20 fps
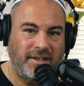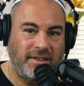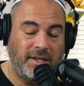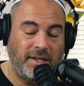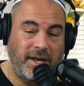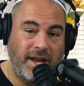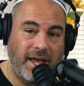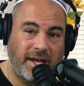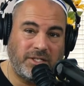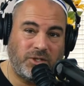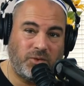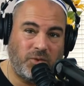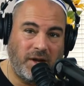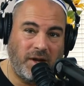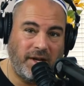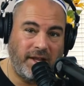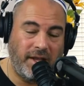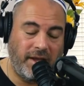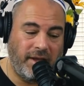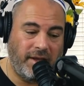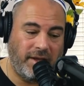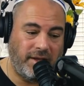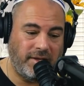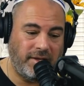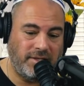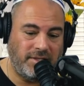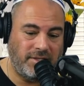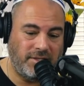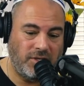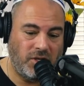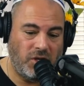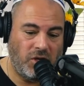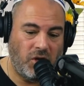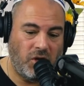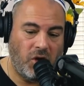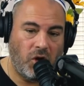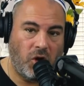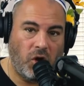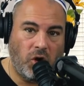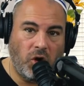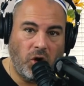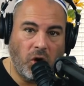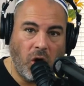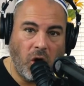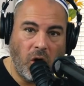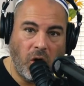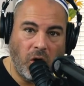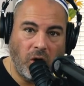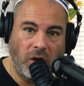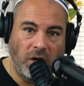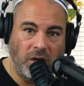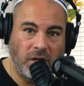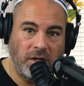The next one is kol.